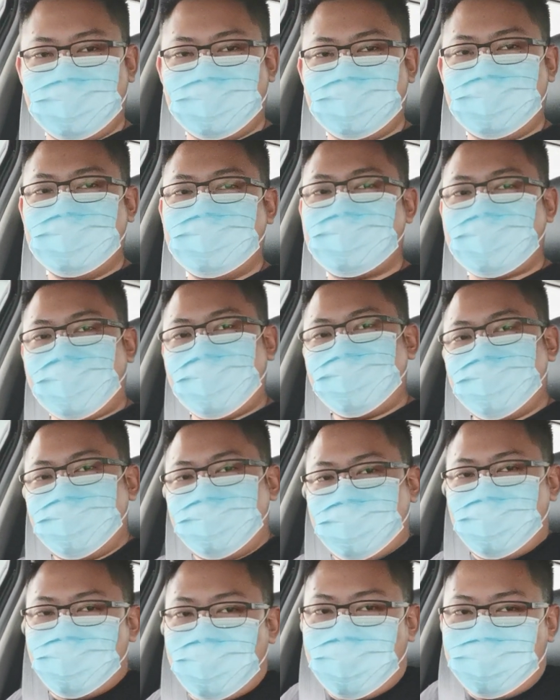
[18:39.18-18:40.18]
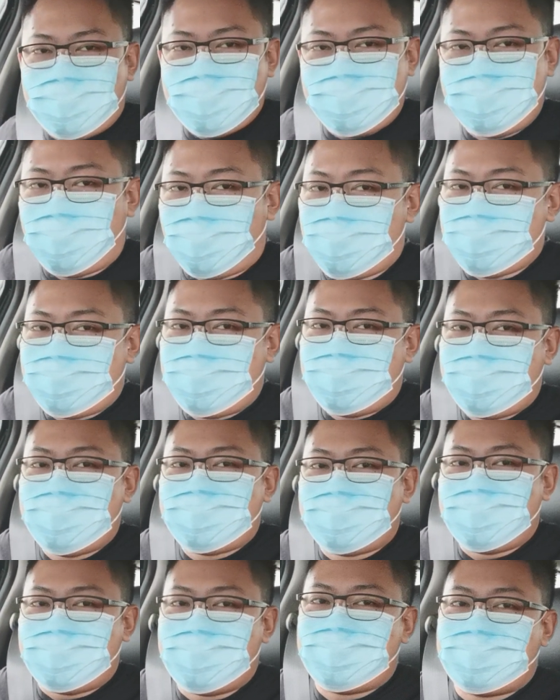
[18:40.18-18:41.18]
the design of it. You have these
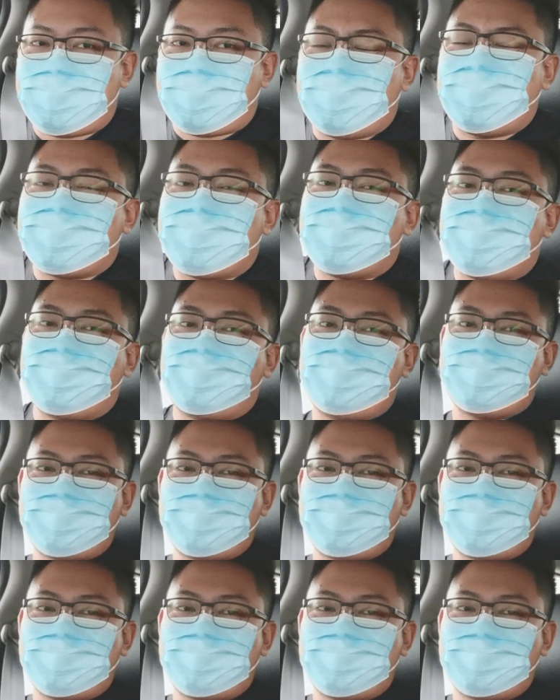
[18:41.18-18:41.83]
bolsters at the side.